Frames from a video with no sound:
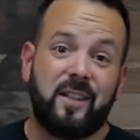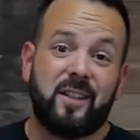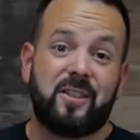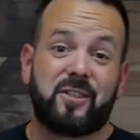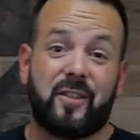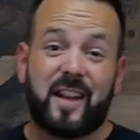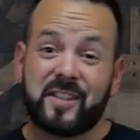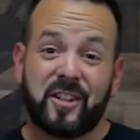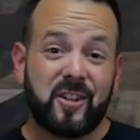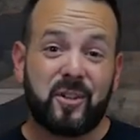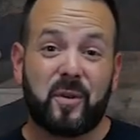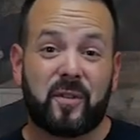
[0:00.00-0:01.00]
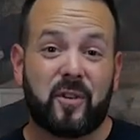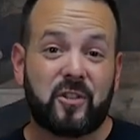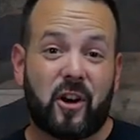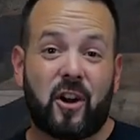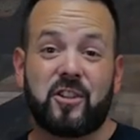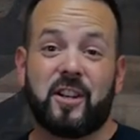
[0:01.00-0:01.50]
So that's gonna do it for
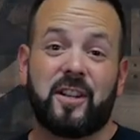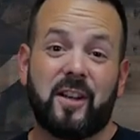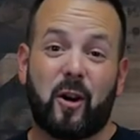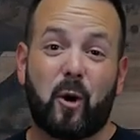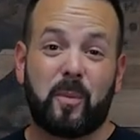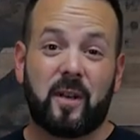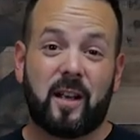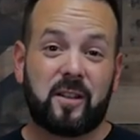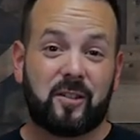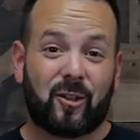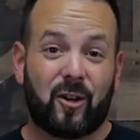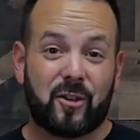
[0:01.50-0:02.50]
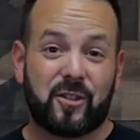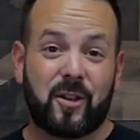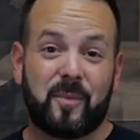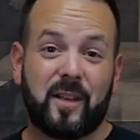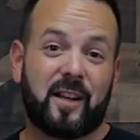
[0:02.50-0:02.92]
charging. I hope you guys learned something.